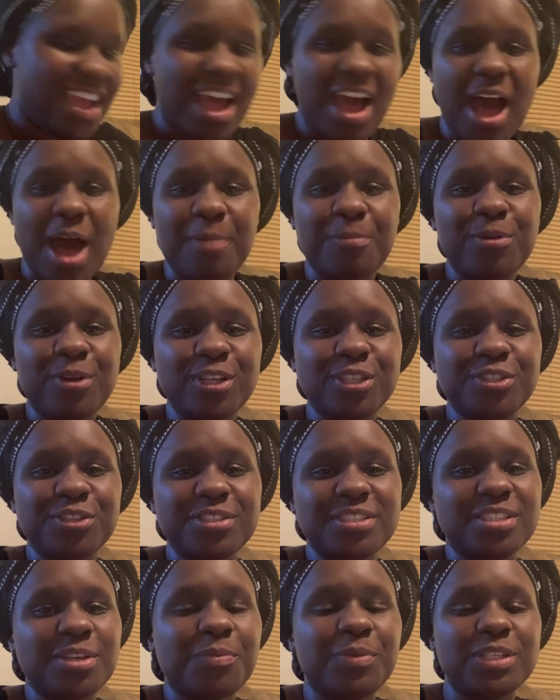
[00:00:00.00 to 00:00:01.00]
I'm pretty sure
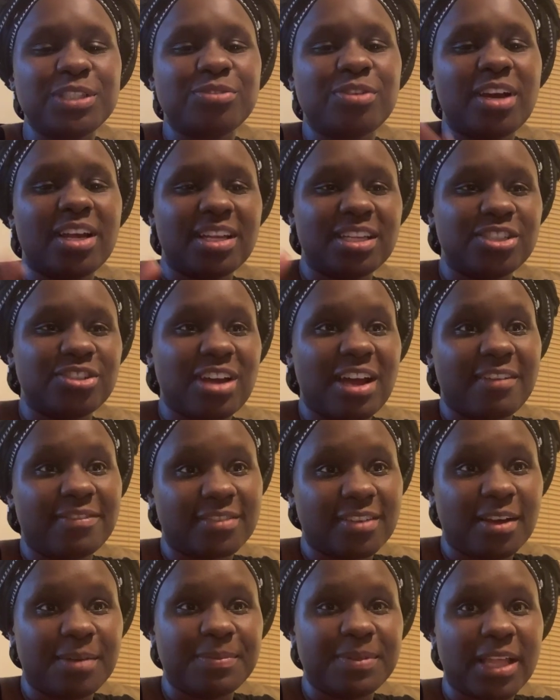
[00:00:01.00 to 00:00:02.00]
someone's trying to draft
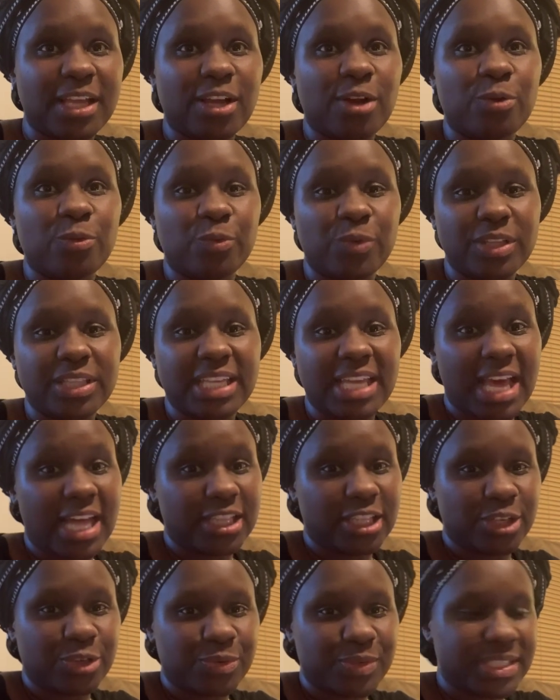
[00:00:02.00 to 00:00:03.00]
up like a really
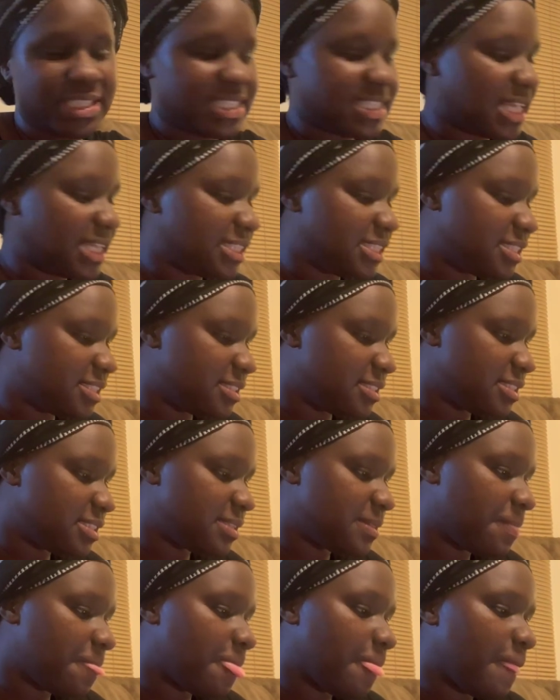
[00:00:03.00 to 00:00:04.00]
eloquent sentence.
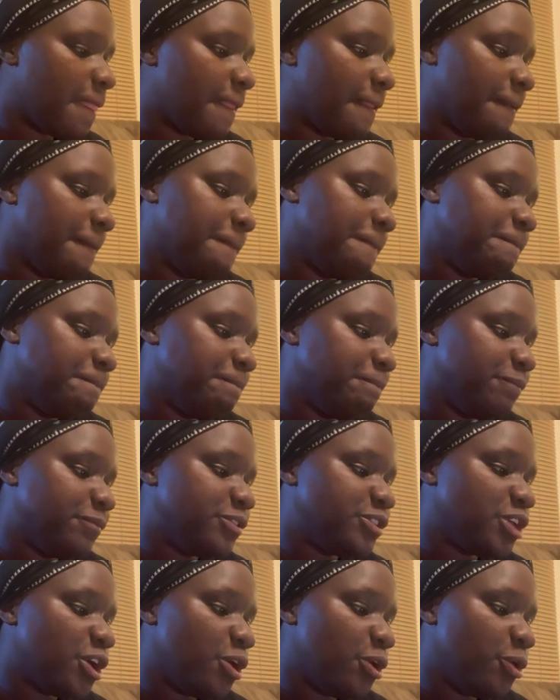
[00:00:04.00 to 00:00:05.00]

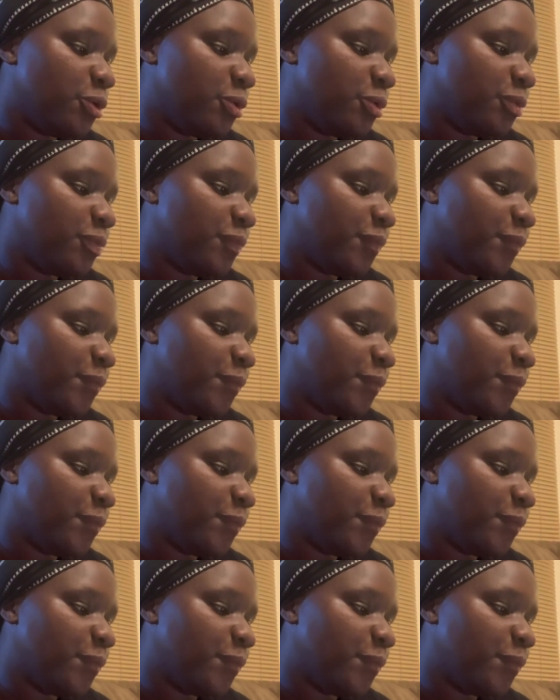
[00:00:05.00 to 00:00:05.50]
So